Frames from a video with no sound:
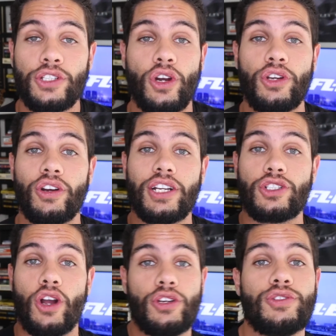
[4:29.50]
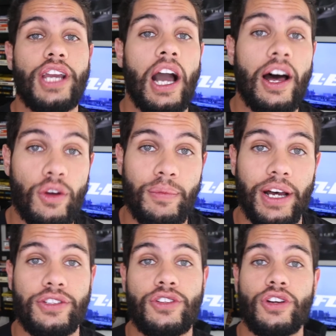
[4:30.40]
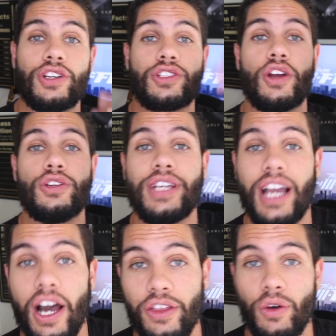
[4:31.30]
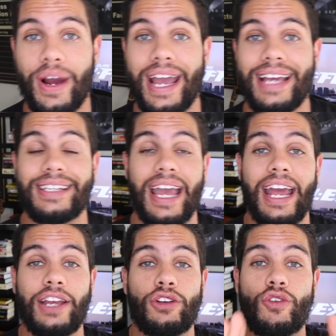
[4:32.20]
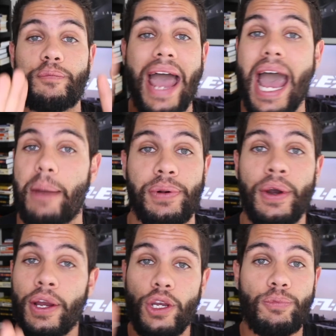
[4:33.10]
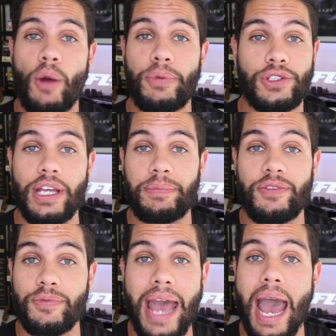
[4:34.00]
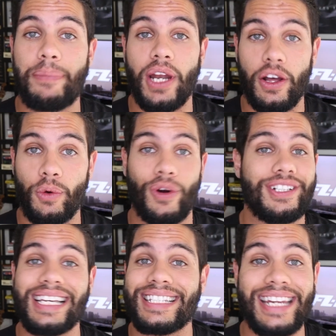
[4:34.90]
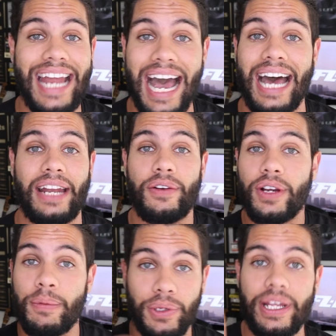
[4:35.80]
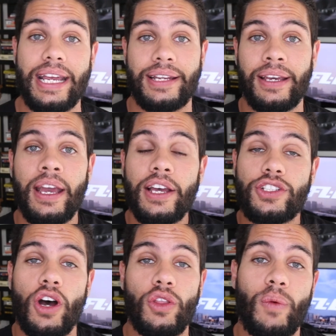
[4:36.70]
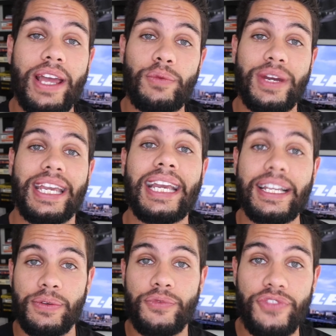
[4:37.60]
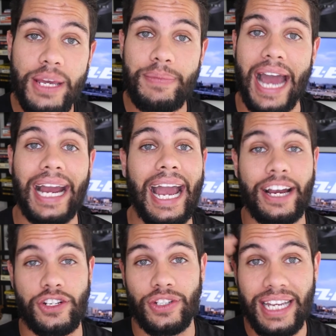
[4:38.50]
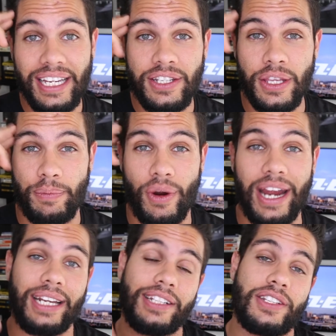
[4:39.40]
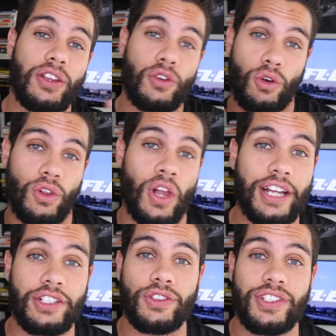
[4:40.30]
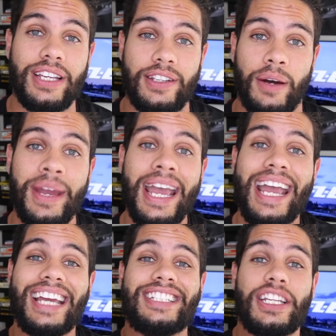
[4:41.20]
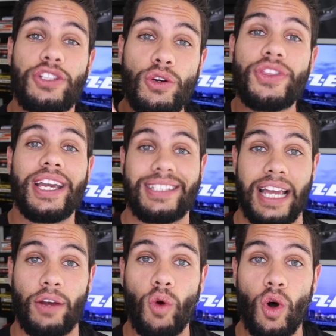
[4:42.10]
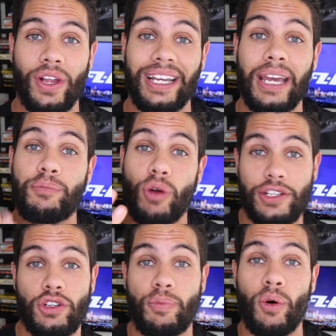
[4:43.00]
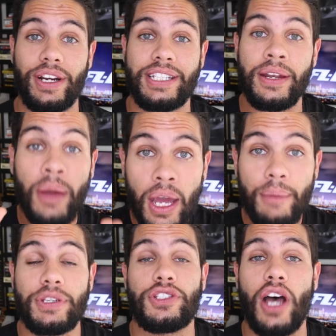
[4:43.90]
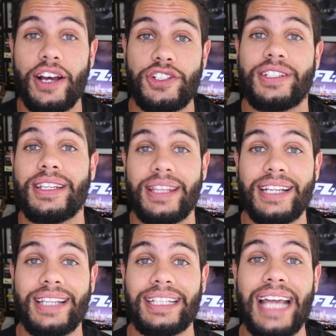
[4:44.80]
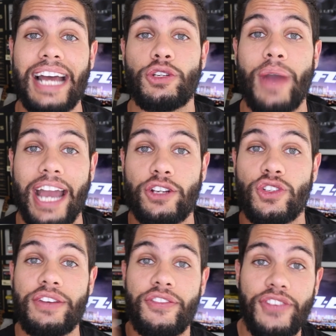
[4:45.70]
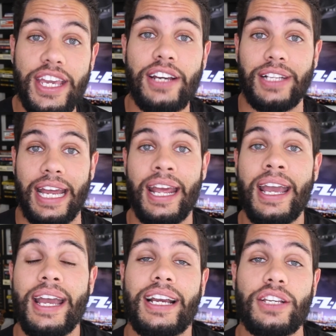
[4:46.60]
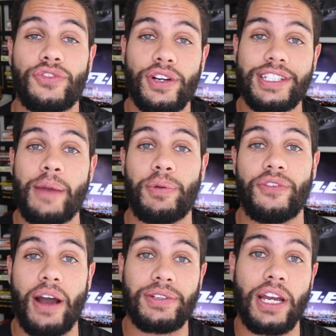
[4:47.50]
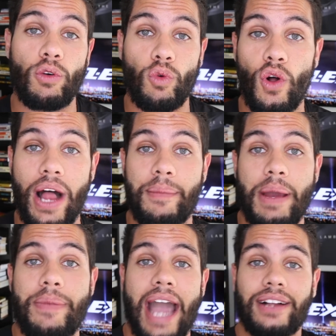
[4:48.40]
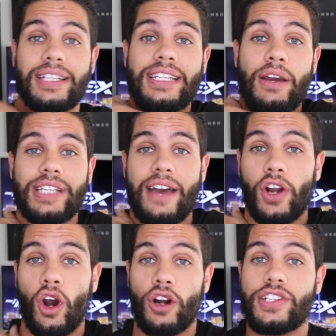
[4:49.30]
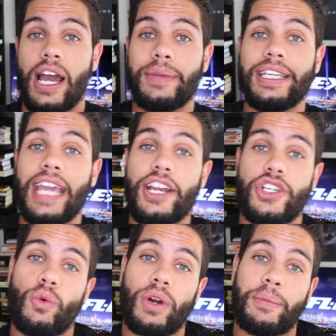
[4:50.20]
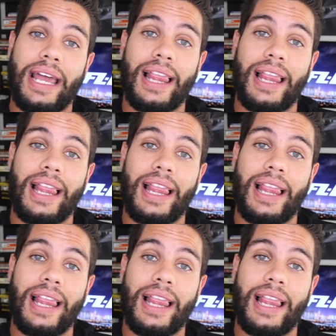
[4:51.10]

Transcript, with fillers: So you're gonna start using other muscles, you're gonna start using other ways, and your map, Your proprioceptive map, in other words, is not complete. So the way that we can get some feedback actually into the brain, into the neurological system, is to do things like rolling and pressure points and massages and things like that to actually feel it. Because for example, if I was going to roll out my back, let's say I was having a hard time engaging one of my